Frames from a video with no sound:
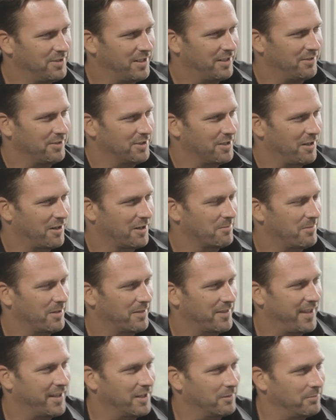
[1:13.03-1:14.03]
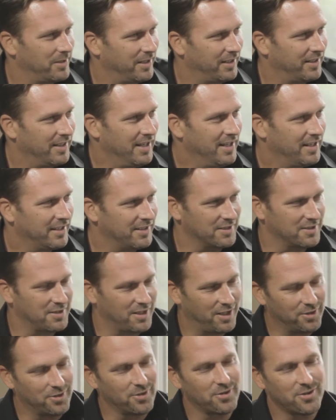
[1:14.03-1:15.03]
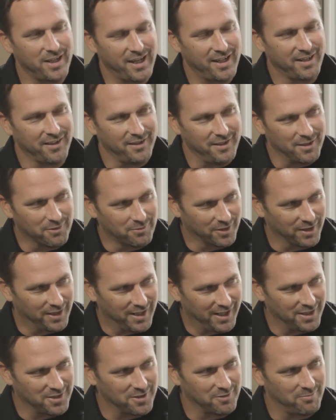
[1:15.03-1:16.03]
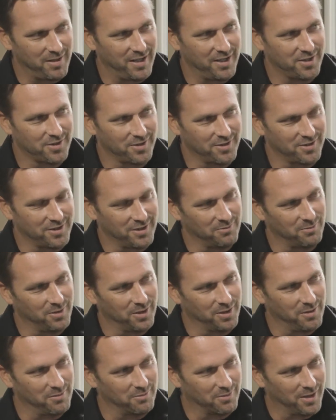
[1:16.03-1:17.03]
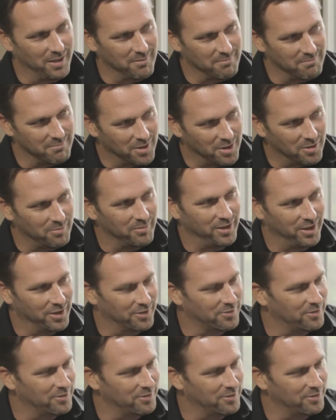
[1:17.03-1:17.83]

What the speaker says: to have you talk about that a bit, because it's understanding the different kinds of patients and what the right moment is